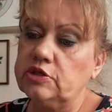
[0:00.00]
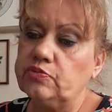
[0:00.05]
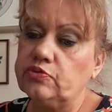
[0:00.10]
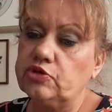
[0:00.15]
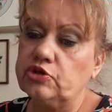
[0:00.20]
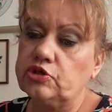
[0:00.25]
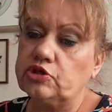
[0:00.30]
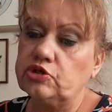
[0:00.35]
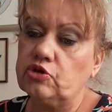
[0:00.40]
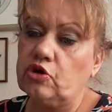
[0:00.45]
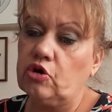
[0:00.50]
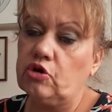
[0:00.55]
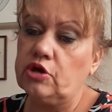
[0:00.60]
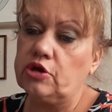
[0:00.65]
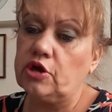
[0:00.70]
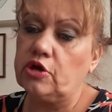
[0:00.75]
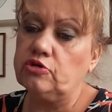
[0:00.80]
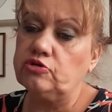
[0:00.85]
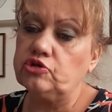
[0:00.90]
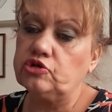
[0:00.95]
the beauty all
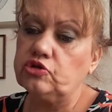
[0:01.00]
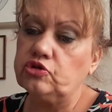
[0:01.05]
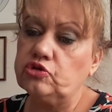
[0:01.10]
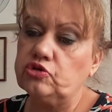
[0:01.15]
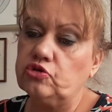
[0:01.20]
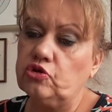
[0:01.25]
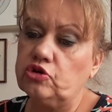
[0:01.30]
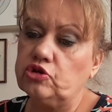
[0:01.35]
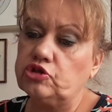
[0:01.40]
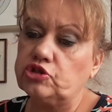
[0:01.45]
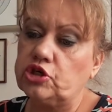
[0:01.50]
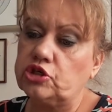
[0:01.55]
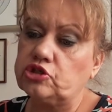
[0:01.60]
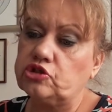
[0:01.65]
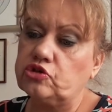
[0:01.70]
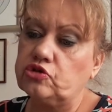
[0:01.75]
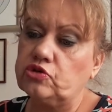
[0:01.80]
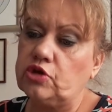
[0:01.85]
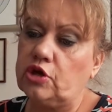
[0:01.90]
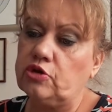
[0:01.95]
around you, not just
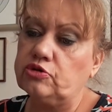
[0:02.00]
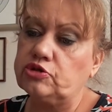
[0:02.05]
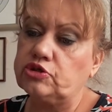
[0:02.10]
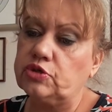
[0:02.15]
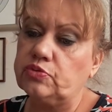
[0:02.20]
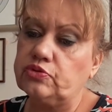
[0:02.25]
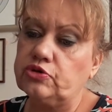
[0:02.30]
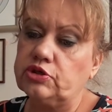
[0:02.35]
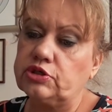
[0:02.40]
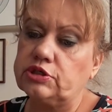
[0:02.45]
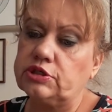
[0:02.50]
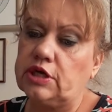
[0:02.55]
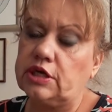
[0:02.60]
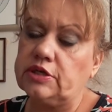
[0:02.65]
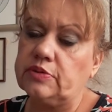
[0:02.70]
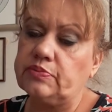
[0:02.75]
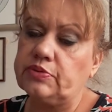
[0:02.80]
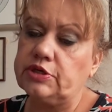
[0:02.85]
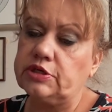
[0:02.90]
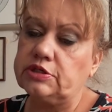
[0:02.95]
through outer beauty and
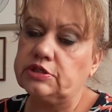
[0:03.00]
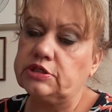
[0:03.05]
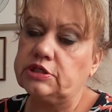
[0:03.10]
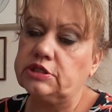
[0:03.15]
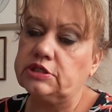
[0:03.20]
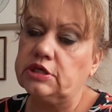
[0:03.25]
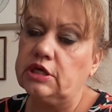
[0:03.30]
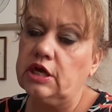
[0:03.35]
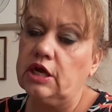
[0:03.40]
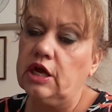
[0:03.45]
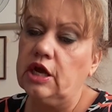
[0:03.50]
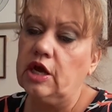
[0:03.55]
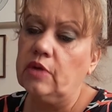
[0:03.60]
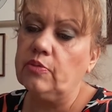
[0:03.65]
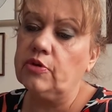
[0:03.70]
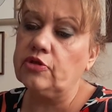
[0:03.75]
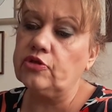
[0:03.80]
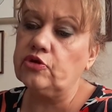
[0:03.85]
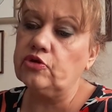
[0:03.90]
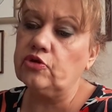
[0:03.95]
appearances,
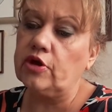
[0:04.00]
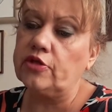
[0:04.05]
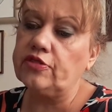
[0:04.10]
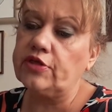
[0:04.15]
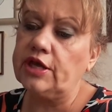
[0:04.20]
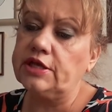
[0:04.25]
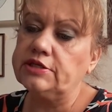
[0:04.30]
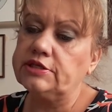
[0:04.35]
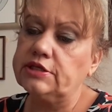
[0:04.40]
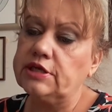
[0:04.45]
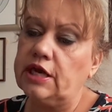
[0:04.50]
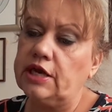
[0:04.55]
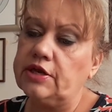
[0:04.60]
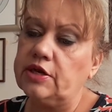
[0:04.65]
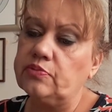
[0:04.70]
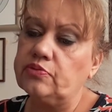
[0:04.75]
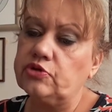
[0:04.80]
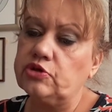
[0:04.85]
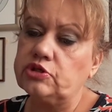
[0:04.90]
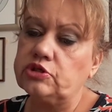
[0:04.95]
but through authentic inner
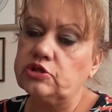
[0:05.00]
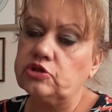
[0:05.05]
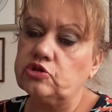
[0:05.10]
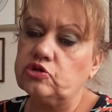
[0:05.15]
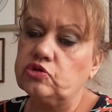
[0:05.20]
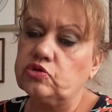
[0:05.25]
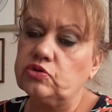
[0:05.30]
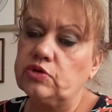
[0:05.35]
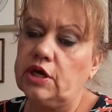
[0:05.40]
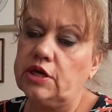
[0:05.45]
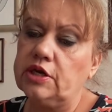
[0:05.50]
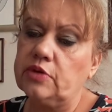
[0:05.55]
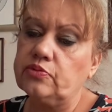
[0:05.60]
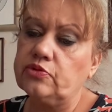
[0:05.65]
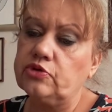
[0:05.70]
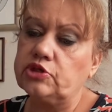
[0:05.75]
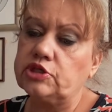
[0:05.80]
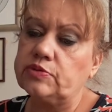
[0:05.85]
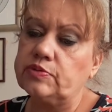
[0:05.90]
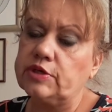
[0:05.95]
beauty too. Inner
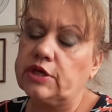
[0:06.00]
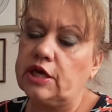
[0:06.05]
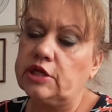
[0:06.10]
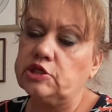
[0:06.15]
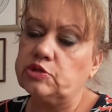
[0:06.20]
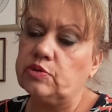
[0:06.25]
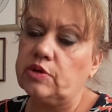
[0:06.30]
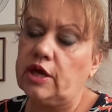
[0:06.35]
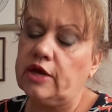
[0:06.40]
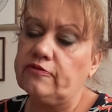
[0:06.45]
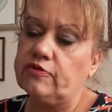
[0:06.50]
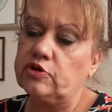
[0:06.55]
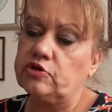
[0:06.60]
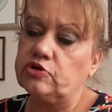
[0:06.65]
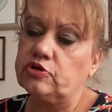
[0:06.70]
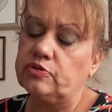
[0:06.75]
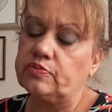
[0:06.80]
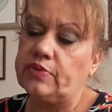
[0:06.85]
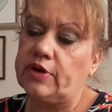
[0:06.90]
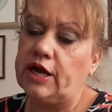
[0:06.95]
beauty begins whatever
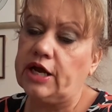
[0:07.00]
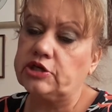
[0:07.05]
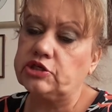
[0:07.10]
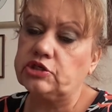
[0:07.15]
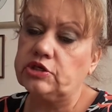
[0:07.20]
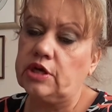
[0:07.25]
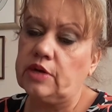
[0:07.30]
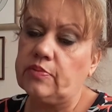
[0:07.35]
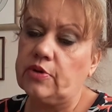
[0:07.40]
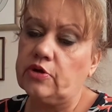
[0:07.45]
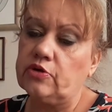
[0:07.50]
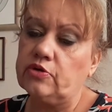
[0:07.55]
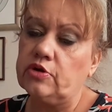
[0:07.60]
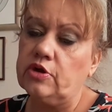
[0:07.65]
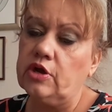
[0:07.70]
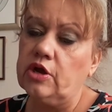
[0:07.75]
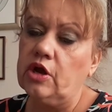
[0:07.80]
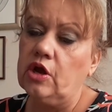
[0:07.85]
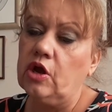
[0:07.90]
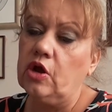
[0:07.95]
you're passionate about,
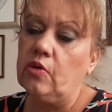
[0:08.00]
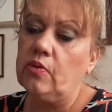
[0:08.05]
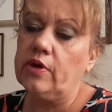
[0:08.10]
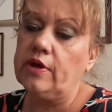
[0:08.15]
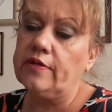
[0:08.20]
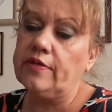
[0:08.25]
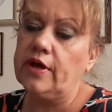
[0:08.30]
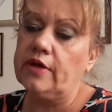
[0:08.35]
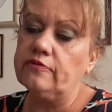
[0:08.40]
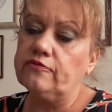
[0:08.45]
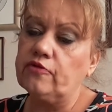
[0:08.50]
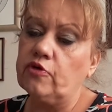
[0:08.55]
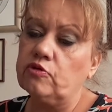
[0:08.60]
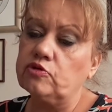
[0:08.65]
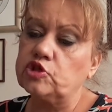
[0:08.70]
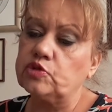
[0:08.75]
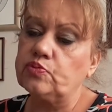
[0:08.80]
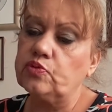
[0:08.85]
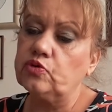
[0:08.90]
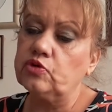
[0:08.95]
whether that involves
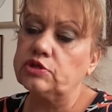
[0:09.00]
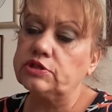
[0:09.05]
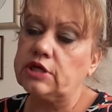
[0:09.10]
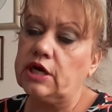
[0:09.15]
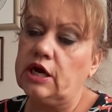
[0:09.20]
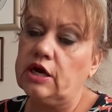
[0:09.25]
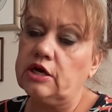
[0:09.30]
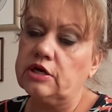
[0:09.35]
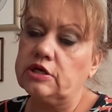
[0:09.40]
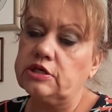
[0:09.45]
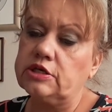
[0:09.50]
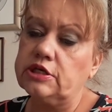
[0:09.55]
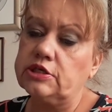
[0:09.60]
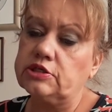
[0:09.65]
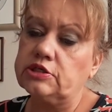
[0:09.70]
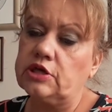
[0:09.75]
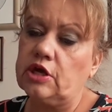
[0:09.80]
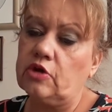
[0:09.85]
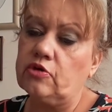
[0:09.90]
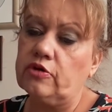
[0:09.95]
sports, art, or
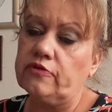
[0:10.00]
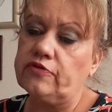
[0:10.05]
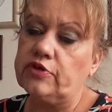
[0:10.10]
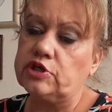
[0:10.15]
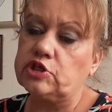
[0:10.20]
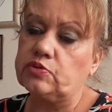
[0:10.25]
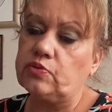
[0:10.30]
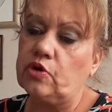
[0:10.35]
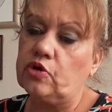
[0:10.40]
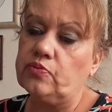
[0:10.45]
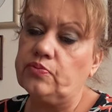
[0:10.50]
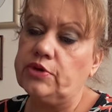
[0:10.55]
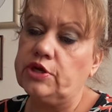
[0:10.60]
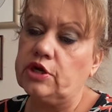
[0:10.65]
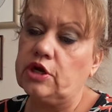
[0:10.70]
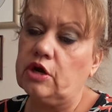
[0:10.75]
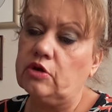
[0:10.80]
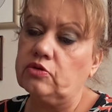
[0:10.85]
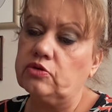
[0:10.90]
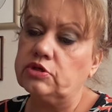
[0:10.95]
creating out of this world
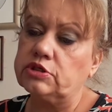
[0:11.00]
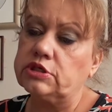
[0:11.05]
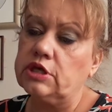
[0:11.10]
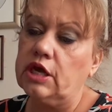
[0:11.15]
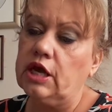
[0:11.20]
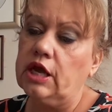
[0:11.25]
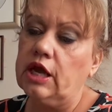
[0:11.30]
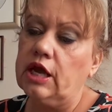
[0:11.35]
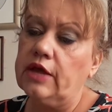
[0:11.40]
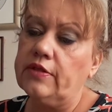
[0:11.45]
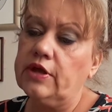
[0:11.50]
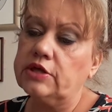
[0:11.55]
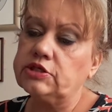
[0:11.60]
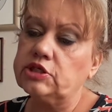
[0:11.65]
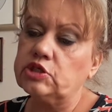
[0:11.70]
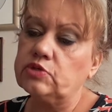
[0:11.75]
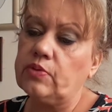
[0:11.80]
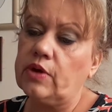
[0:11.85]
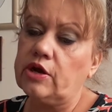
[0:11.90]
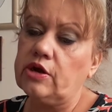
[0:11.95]
makeup looks. This
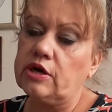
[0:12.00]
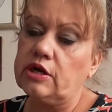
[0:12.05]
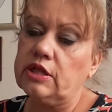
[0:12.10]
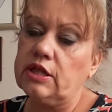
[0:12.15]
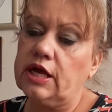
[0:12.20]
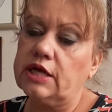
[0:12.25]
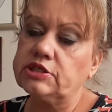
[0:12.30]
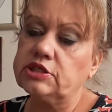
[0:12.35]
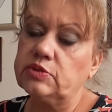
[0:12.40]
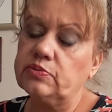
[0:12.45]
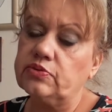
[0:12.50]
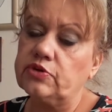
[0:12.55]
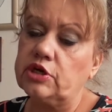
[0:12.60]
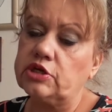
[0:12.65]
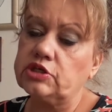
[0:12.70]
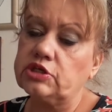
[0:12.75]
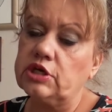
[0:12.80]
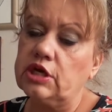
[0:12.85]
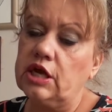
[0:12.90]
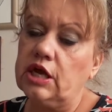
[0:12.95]
is why our classic
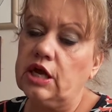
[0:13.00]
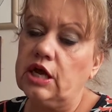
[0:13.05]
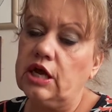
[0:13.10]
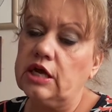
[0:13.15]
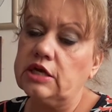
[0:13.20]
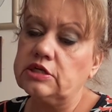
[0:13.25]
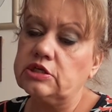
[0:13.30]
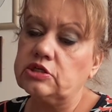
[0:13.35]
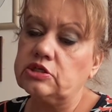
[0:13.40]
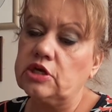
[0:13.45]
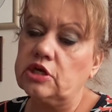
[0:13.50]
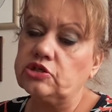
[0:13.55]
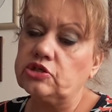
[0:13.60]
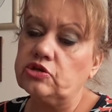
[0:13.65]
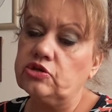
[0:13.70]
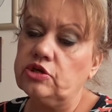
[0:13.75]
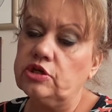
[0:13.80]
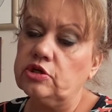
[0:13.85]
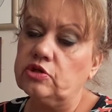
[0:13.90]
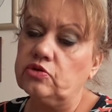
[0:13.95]
brush has such a
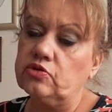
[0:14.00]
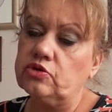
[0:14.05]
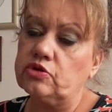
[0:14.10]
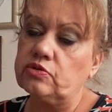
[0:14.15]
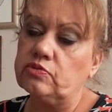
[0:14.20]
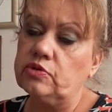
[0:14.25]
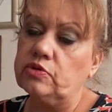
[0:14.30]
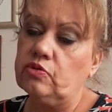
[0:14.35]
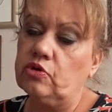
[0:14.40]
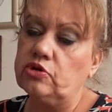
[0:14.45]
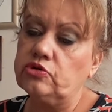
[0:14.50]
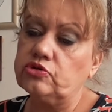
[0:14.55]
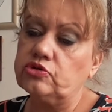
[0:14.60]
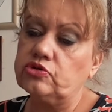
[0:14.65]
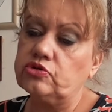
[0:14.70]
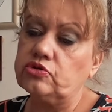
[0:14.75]
unique look. We want